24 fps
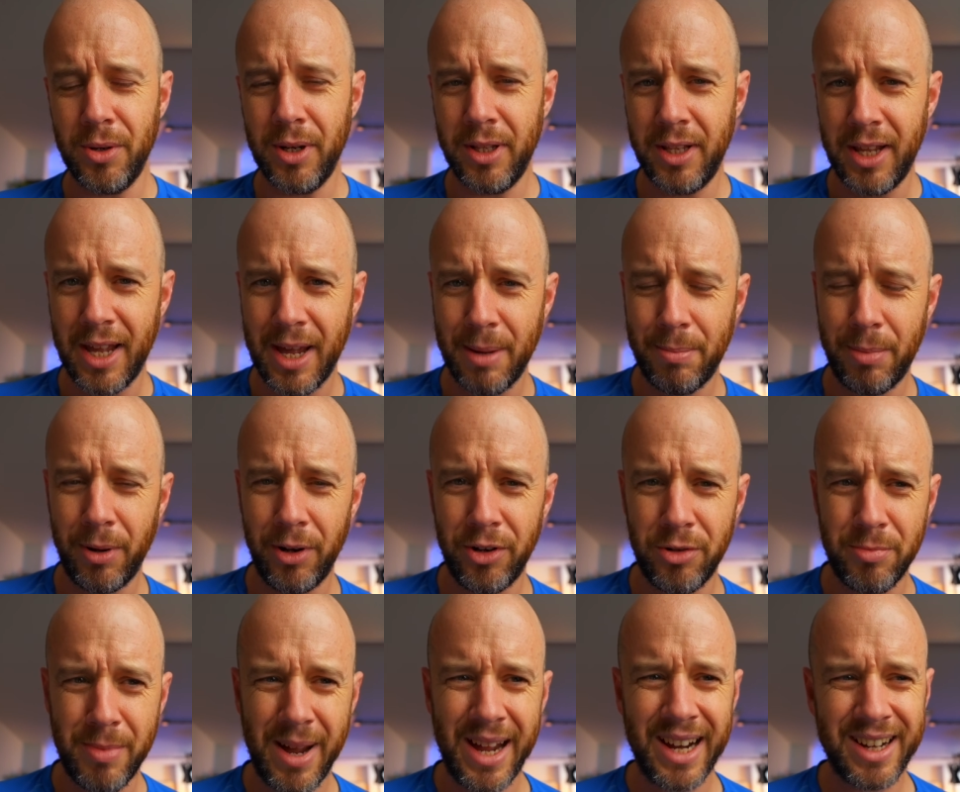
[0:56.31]
and the
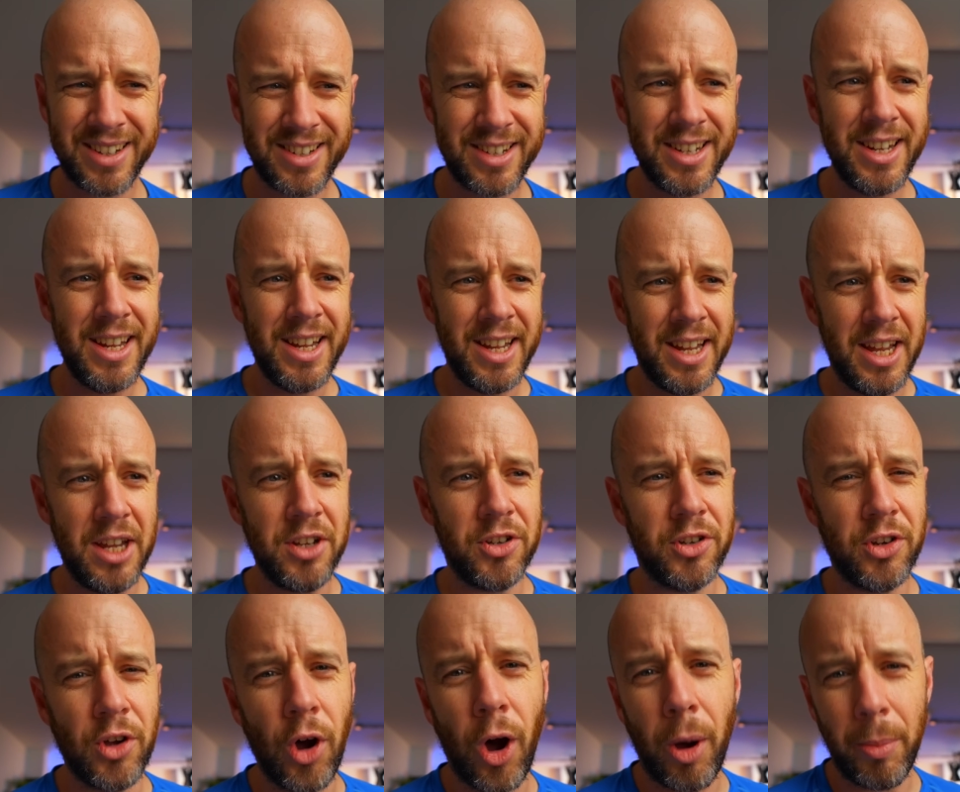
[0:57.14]
AirPods Max
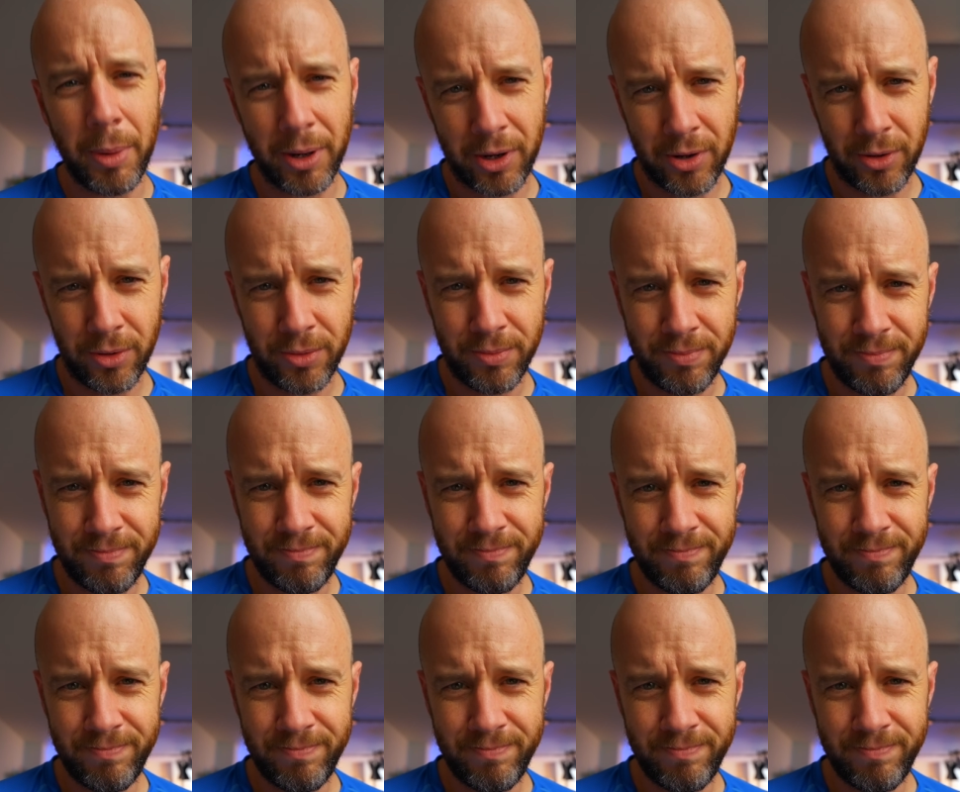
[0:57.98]
is comical.